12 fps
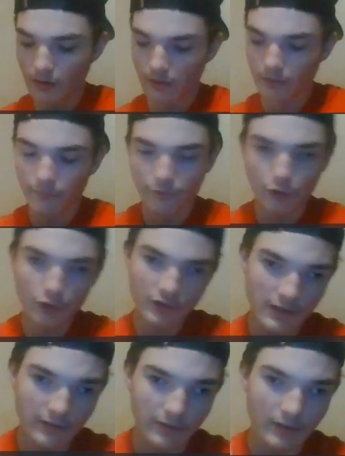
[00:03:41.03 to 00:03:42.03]
There's
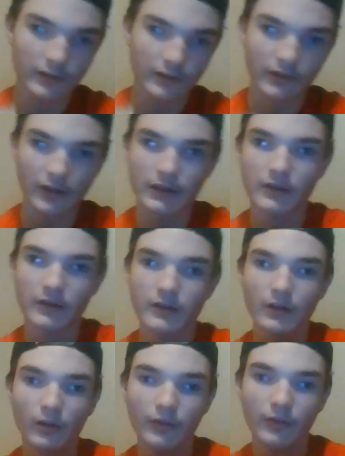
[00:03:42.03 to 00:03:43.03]
14 songs on here,
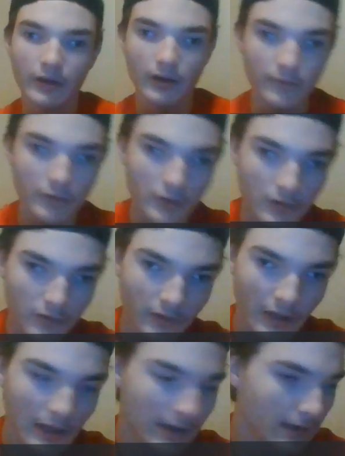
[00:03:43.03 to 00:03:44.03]
and all the
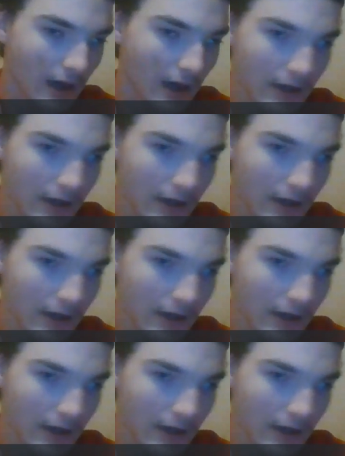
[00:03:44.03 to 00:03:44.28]
covers, I